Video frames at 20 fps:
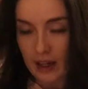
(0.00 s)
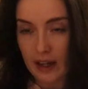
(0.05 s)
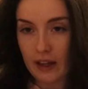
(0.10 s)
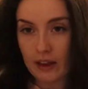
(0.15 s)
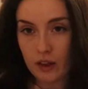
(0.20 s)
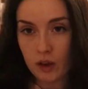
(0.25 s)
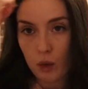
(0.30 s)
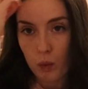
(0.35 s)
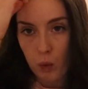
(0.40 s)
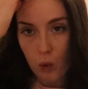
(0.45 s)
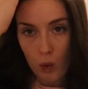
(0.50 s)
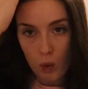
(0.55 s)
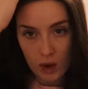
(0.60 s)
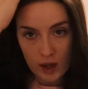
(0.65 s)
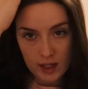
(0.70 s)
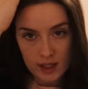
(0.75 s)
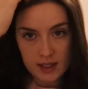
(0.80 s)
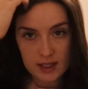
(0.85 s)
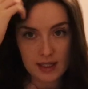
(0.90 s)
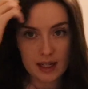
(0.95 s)
the
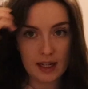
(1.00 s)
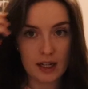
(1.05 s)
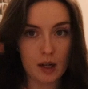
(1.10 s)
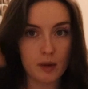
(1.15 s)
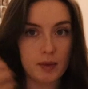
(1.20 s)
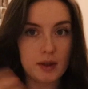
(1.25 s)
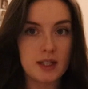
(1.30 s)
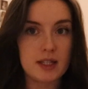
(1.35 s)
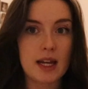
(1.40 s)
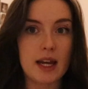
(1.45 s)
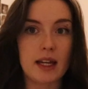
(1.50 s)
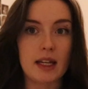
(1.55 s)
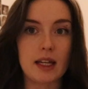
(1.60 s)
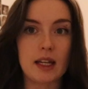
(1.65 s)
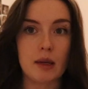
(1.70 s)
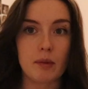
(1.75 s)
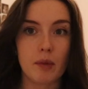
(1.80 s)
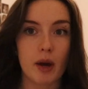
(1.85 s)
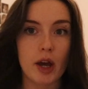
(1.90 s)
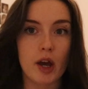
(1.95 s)
wards. Like, I've been
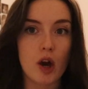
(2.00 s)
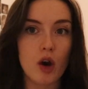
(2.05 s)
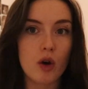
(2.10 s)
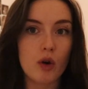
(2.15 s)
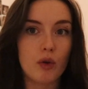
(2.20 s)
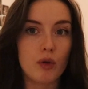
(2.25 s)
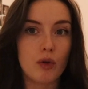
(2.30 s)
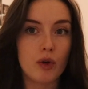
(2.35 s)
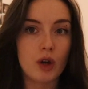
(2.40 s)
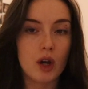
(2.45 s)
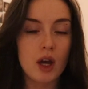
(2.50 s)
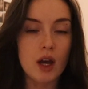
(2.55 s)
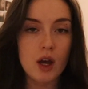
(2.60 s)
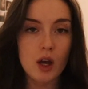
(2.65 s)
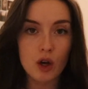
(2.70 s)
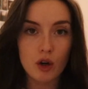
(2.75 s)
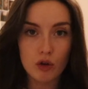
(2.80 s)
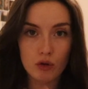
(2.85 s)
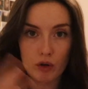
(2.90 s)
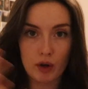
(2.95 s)
taking my own
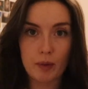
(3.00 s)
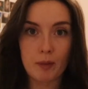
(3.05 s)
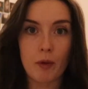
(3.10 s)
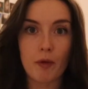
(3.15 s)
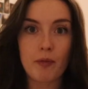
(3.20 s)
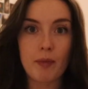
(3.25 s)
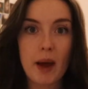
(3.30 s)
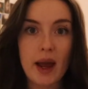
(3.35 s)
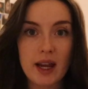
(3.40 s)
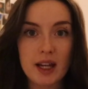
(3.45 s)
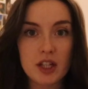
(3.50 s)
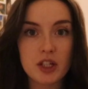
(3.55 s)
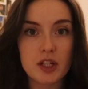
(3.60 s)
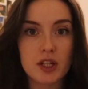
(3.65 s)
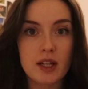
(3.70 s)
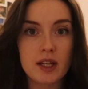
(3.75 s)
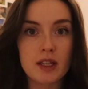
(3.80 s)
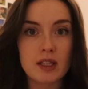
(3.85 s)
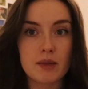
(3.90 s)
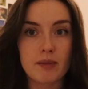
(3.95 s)
group of
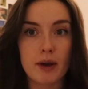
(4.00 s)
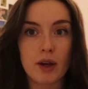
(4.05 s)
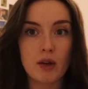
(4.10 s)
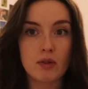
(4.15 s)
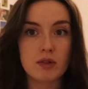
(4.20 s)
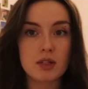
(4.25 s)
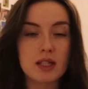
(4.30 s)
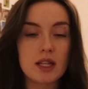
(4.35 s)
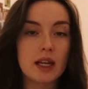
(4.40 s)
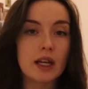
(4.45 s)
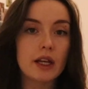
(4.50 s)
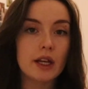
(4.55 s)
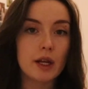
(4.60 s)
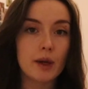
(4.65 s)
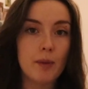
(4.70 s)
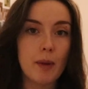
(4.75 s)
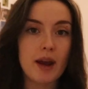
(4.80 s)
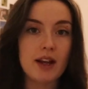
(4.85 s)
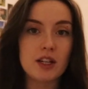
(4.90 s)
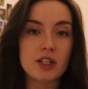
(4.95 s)
patients, my own
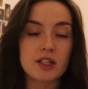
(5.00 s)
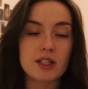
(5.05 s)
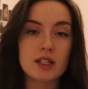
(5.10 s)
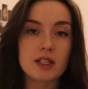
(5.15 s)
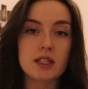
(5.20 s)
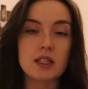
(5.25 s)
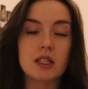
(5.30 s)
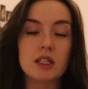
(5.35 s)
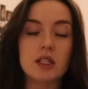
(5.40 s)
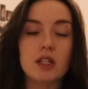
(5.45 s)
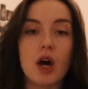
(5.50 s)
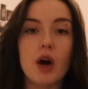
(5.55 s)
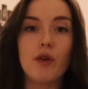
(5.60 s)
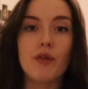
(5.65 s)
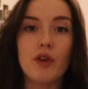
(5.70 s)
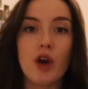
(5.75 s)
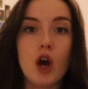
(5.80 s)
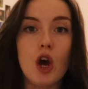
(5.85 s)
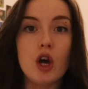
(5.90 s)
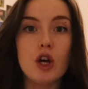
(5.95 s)
singular patients and
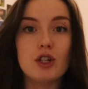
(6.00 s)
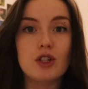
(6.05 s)
stuff.